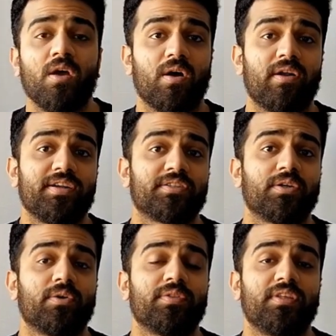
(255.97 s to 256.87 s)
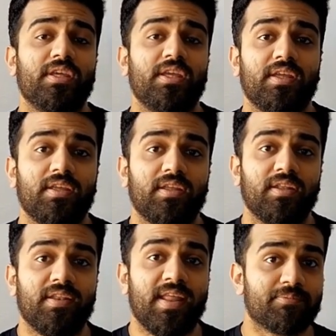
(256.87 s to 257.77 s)
Alright, so the
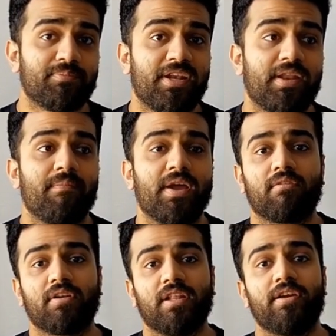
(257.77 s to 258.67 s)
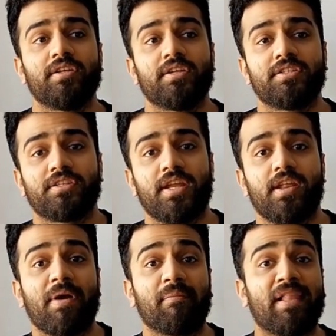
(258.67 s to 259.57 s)
next bit in my cover letter
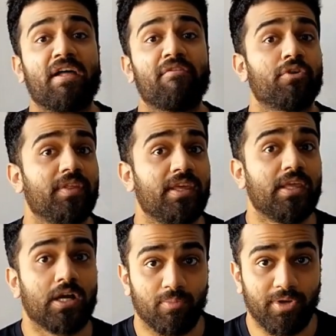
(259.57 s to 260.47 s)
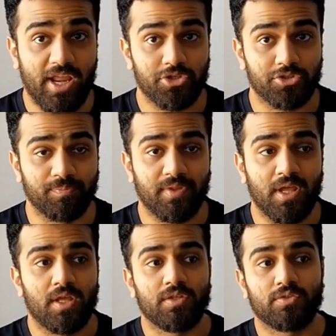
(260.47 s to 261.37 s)
stated my plan for the accommodation.
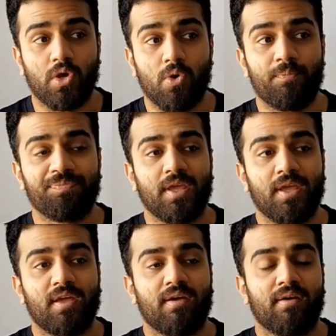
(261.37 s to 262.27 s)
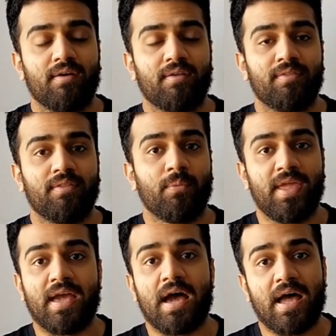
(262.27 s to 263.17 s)
So the
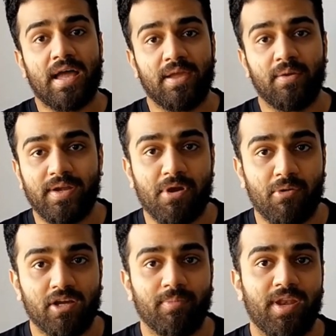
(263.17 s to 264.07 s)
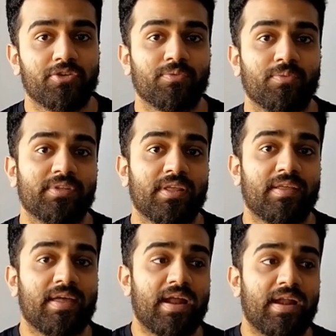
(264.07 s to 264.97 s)
way I went about my accommodation was that
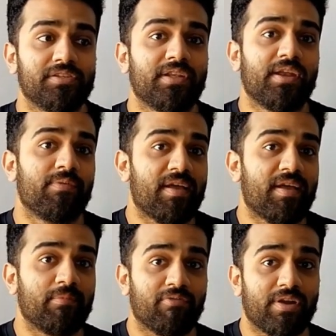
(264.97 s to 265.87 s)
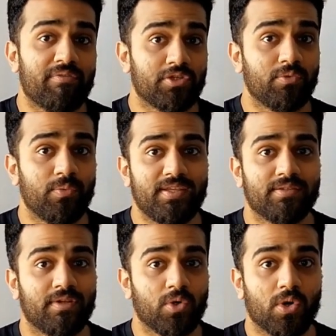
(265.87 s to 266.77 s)
I stayed with a family friend for 2 weeks
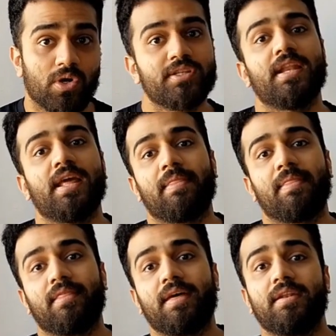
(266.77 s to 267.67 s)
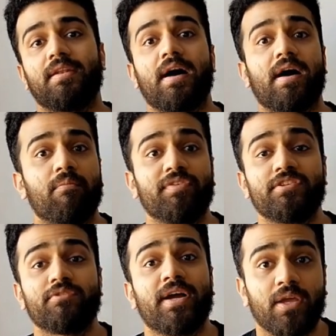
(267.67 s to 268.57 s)
in quarantine, and then I moved
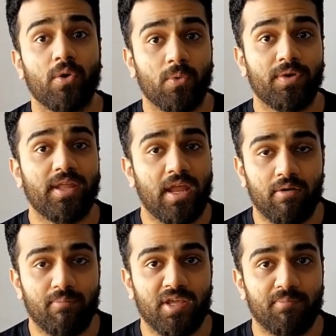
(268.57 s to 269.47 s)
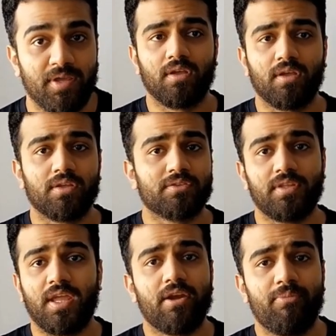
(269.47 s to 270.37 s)
into my own Airbnb. So
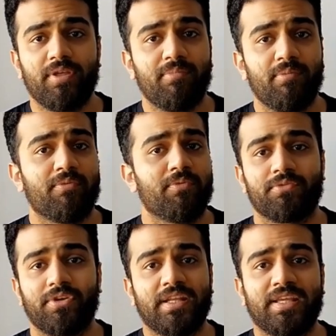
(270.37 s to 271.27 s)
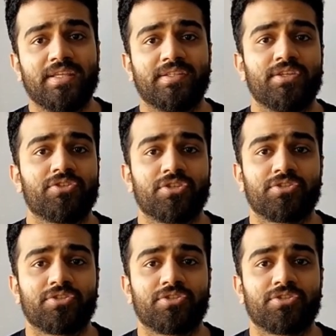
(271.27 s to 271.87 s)
the Airbnb bit was really easy.